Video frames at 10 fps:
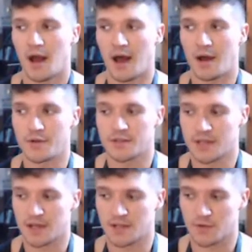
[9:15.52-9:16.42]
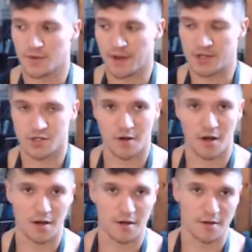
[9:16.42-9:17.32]
would say it's one of my
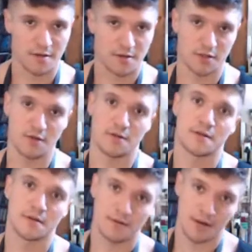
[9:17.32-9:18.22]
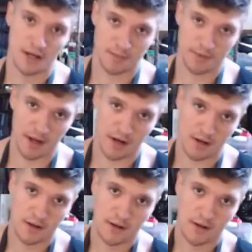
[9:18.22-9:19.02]
stronger suits as a player.